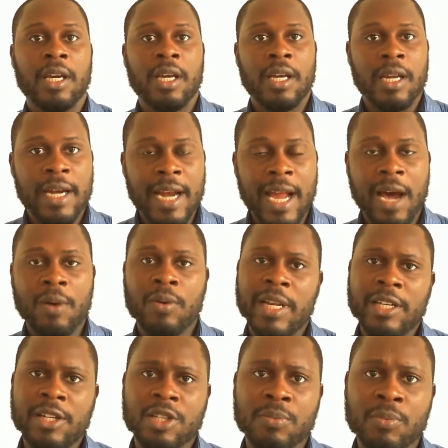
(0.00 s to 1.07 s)
Now
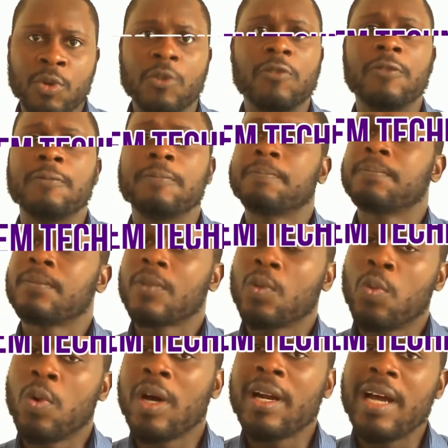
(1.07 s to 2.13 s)
let us move.
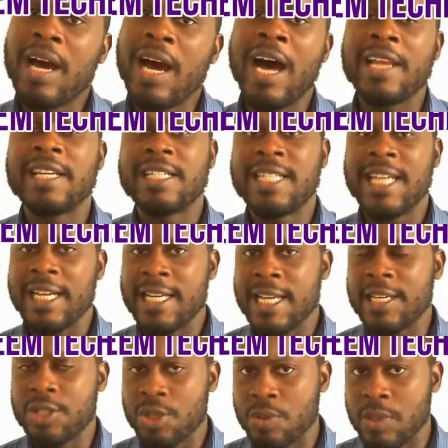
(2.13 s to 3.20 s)
What are the
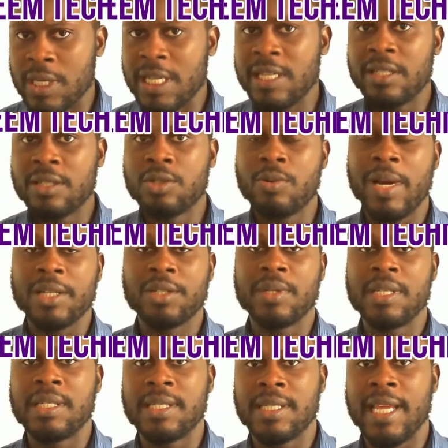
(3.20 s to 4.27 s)
techniques you need to actually
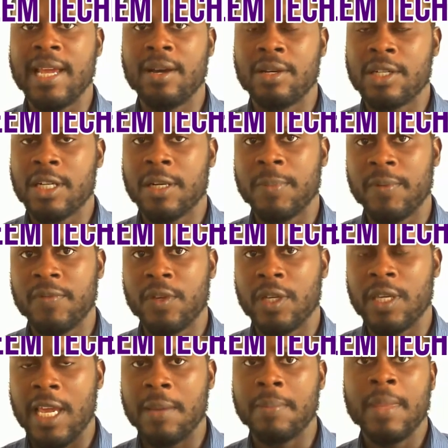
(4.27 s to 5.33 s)
stay on top of your
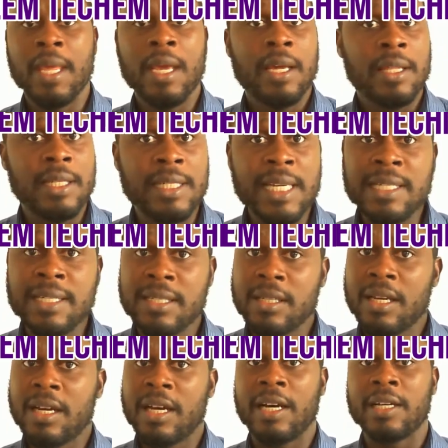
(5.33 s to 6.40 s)
game? This
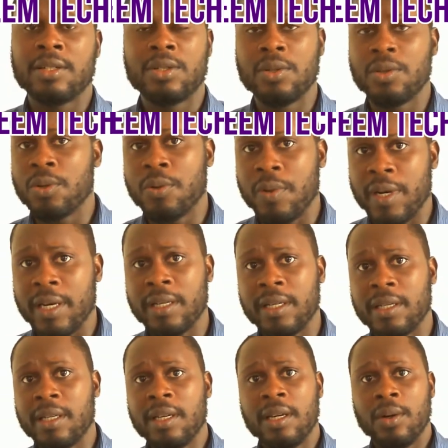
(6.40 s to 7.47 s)
tutorial
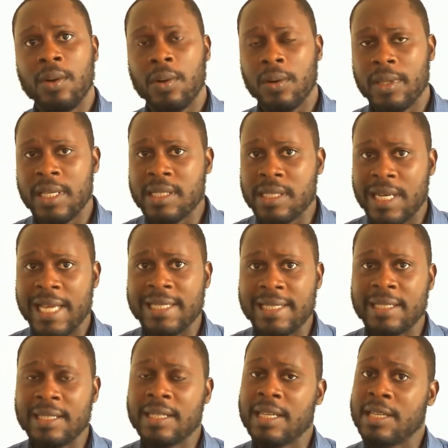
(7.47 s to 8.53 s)
or this
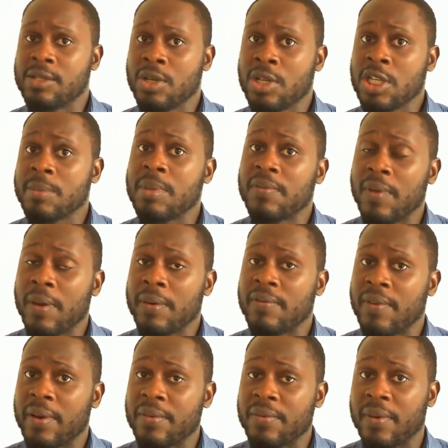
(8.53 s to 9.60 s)
lesson is going to be
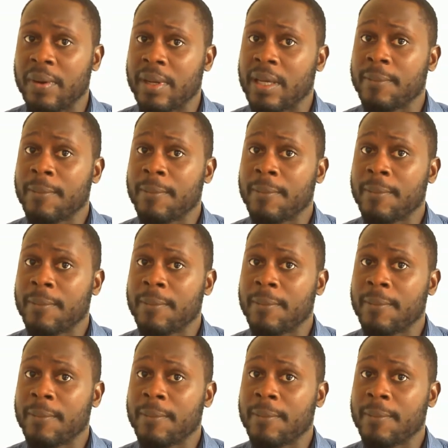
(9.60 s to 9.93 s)
very